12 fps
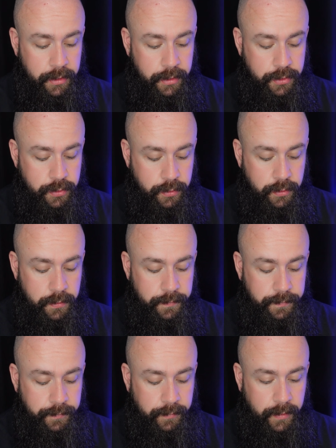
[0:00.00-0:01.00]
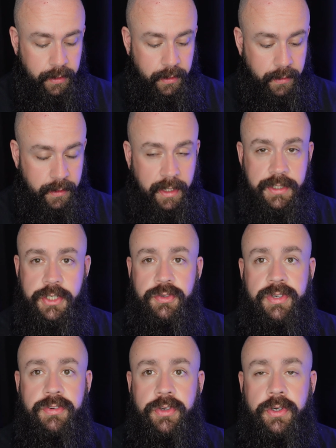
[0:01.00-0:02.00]
So that's the
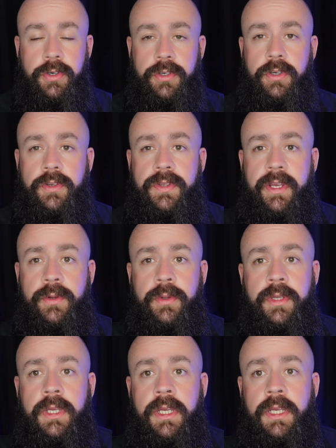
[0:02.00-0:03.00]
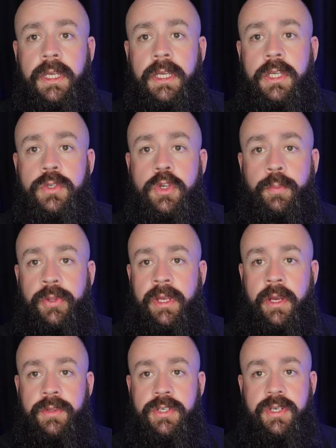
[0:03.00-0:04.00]
screen recorder on now. So I'll put that
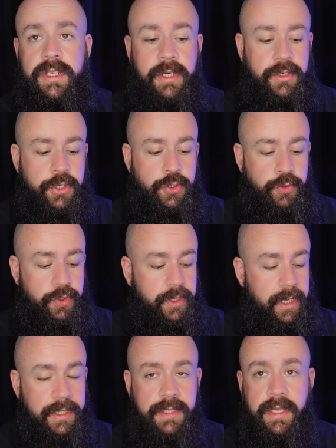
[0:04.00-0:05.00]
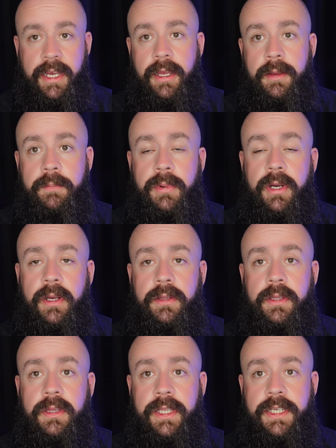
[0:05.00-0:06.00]
on the screen here to show you guys that, but
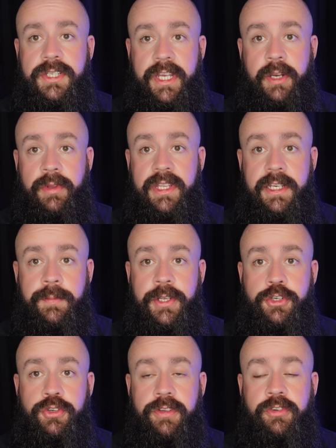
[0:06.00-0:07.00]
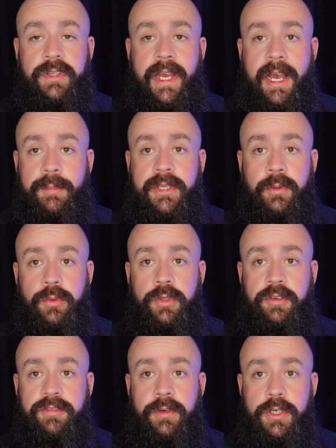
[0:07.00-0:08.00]
like I say anyway, you need to make sure you've got the app
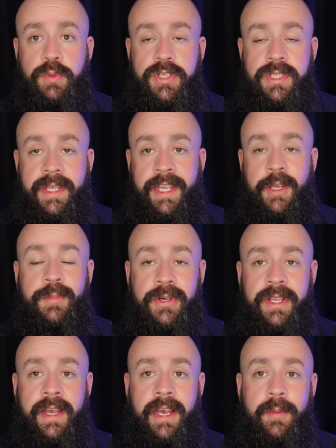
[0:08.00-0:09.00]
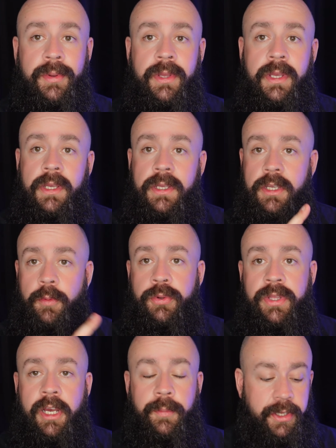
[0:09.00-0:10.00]
downloaded first, which is the Inkbird app. I'll put
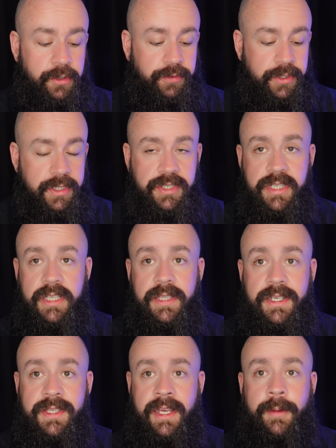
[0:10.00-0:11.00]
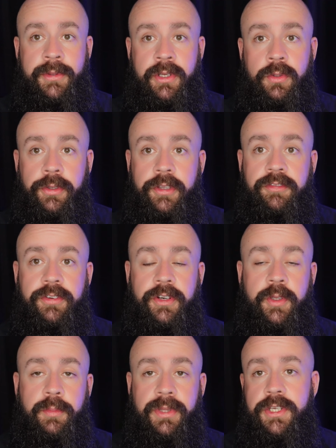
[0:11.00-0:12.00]
that up here for you to see. That's the app that you're looking for in
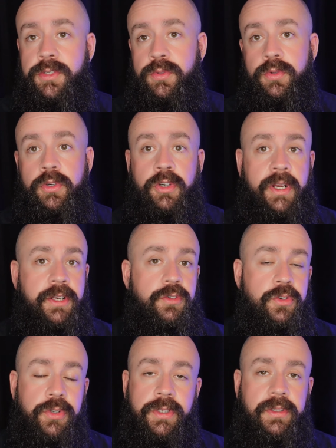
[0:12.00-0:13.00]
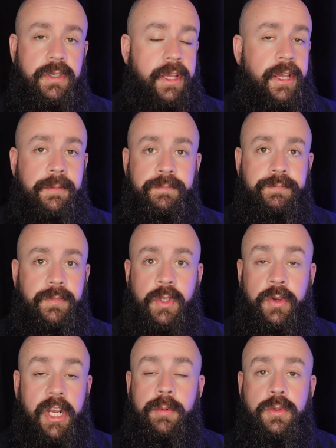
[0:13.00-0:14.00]
the Play Store or Android,
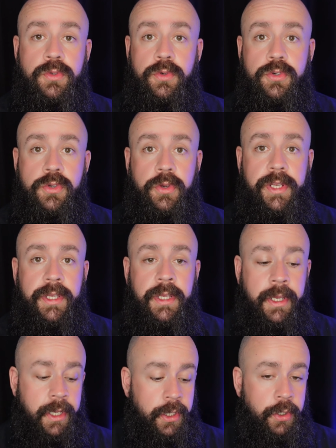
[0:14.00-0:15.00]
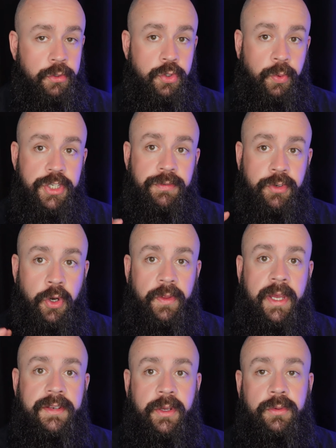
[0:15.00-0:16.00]
or Apple Store, sorry. So once you've got
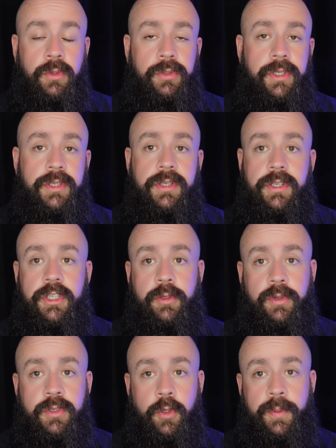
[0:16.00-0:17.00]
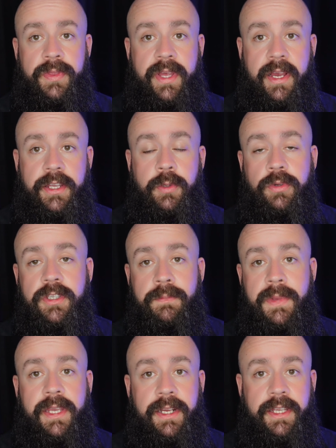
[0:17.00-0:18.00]
that downloaded, you want to open that, you want to
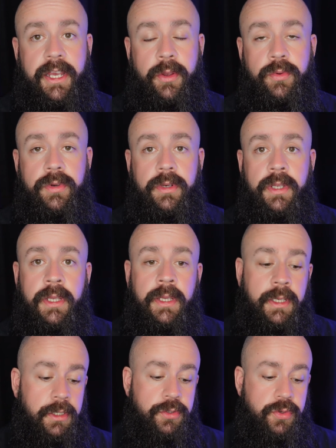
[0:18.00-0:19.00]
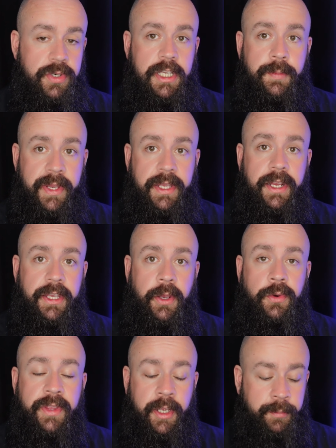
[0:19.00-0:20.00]
make an account. So you need to make an
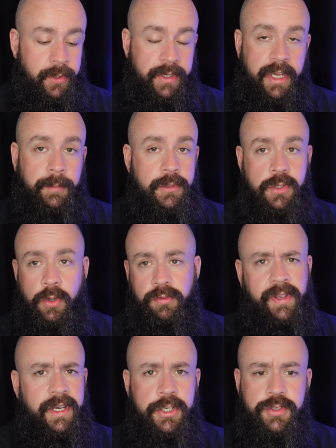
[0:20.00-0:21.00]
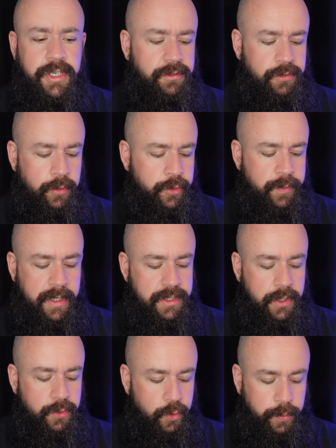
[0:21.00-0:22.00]
account on the Inkbird app. It's all very straightforward, you manage
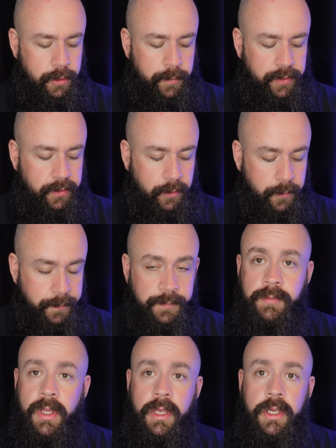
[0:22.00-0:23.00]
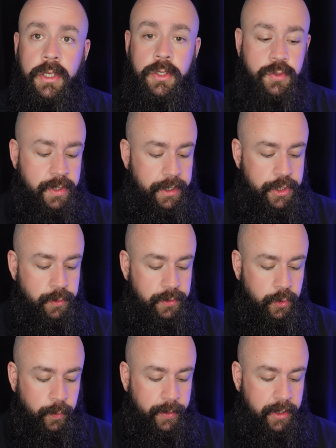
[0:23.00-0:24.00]
that no problem at all. So next you want
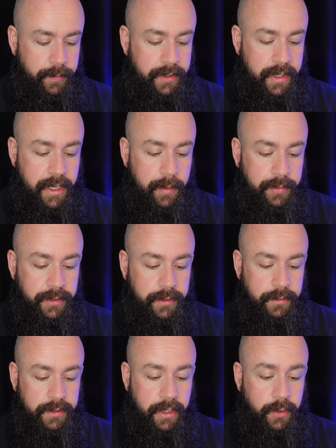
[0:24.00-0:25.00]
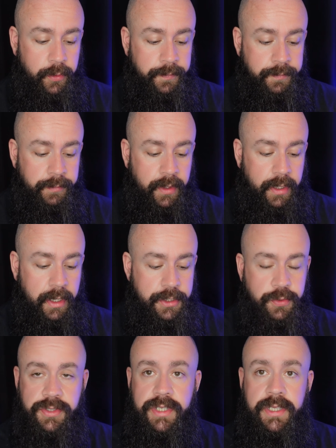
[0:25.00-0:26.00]
to open up the app. Now,
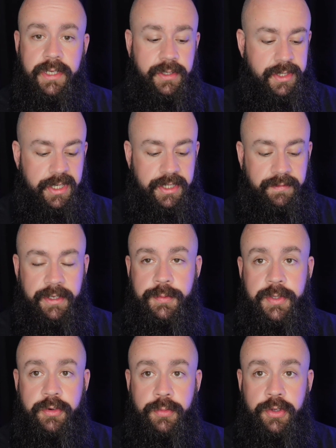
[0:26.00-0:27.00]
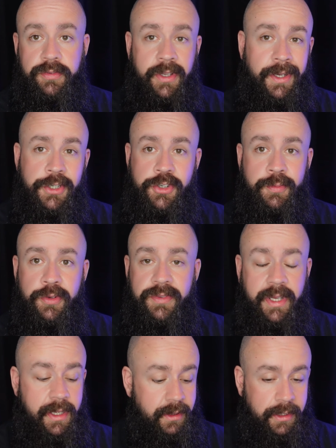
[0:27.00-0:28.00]
as you'll see here, it says device been removed. Now I just removed
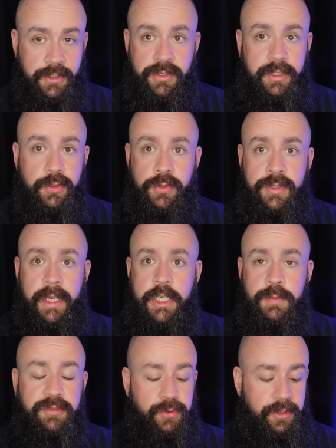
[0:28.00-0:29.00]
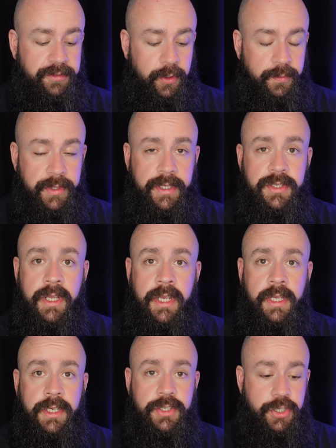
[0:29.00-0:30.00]
that literally 2 seconds before I filmed this,
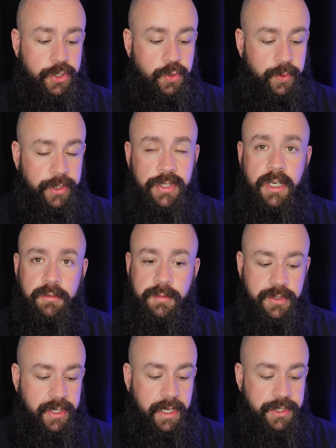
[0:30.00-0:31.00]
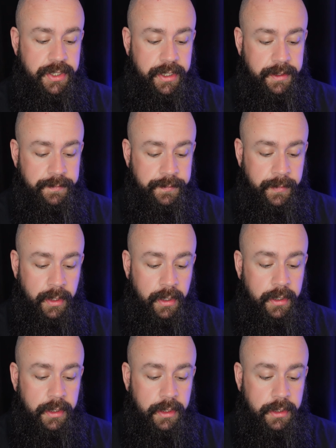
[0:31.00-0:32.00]
just so we could start from scratch again.
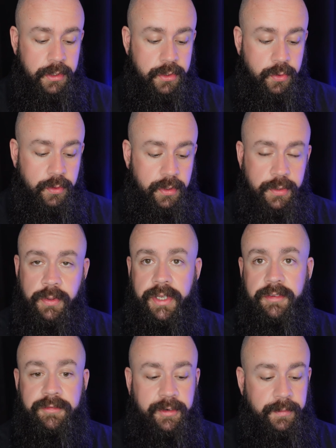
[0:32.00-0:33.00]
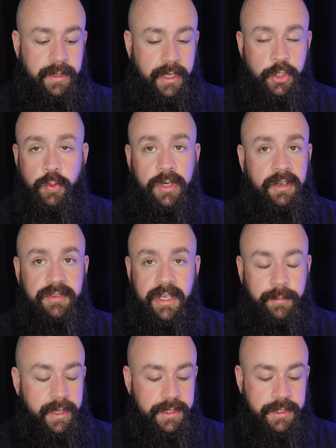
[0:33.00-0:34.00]
So I just want to confirm that. You won't have
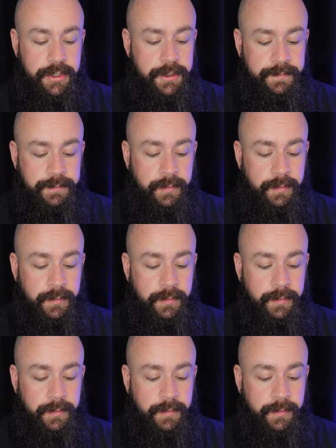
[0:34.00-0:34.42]
that message.